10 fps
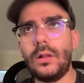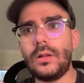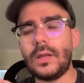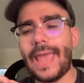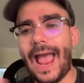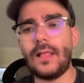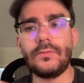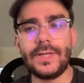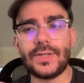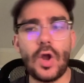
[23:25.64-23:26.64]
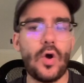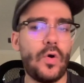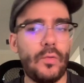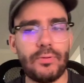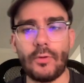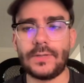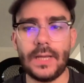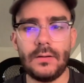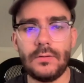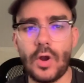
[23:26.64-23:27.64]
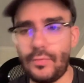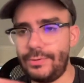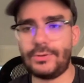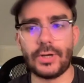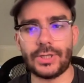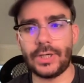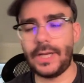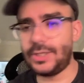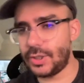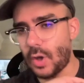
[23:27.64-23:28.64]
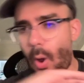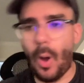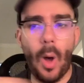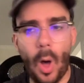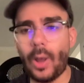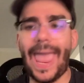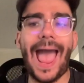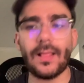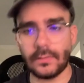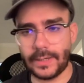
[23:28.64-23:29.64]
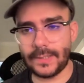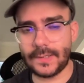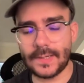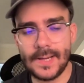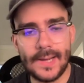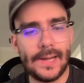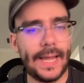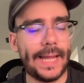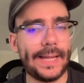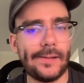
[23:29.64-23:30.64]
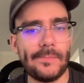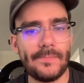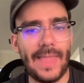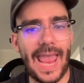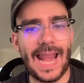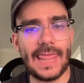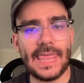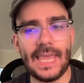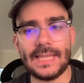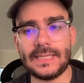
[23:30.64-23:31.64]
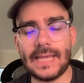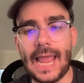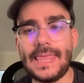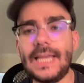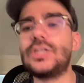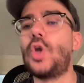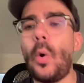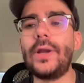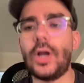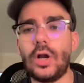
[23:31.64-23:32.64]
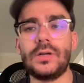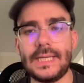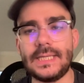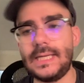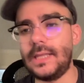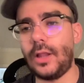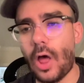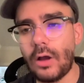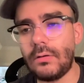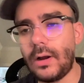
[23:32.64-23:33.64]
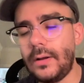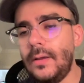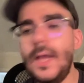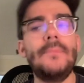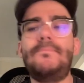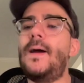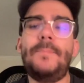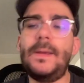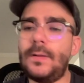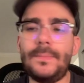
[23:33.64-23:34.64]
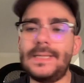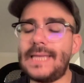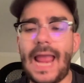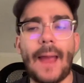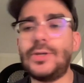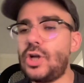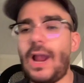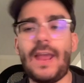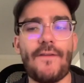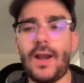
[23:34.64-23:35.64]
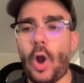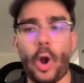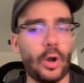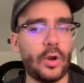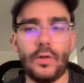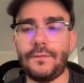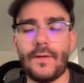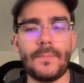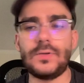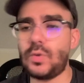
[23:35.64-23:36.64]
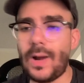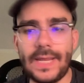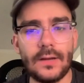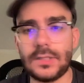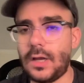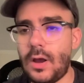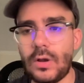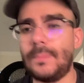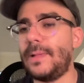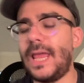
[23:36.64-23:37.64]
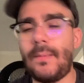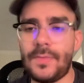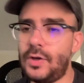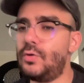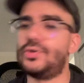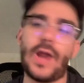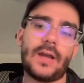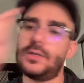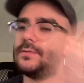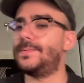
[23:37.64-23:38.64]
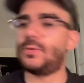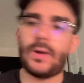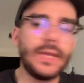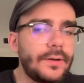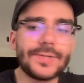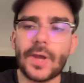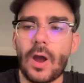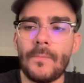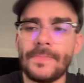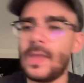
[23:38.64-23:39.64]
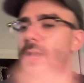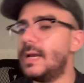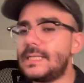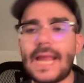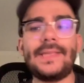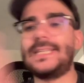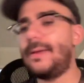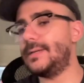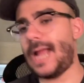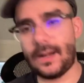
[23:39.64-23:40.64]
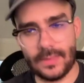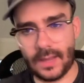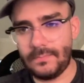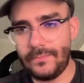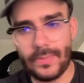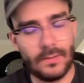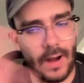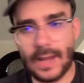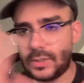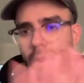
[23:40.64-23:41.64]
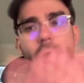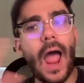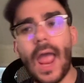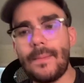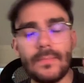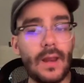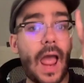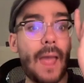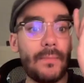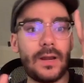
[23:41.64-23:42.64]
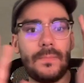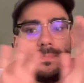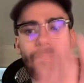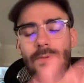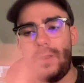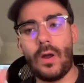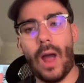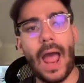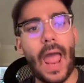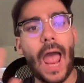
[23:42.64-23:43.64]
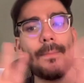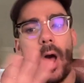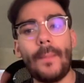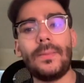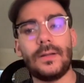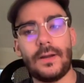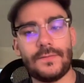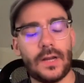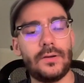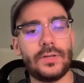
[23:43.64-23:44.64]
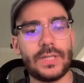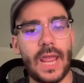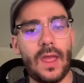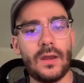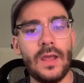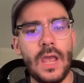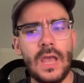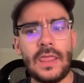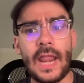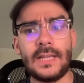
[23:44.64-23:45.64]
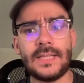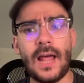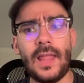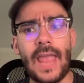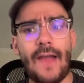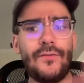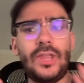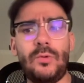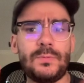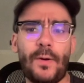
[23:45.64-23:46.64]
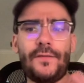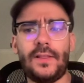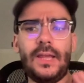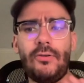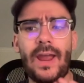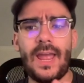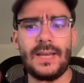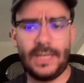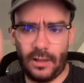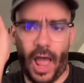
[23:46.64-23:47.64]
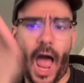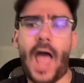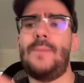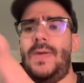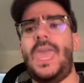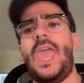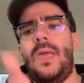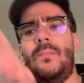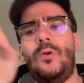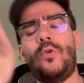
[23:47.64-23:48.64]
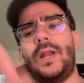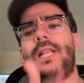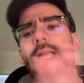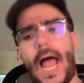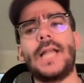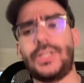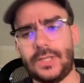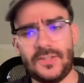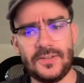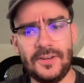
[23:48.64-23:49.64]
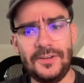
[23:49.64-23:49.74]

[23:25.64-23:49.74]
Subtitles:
calories, no protein, no nutrition. It's just all calories. And I think it's going to hurt Disney in the long run. But people have been saying, I'm sure I could find an article from 20 years ago complaining about the new attractions from 20 years ago, saying the same exact thing, right? So I'm gonna, I'm humble enough to understand that it's not like everything was perfectly great until I became critically conscious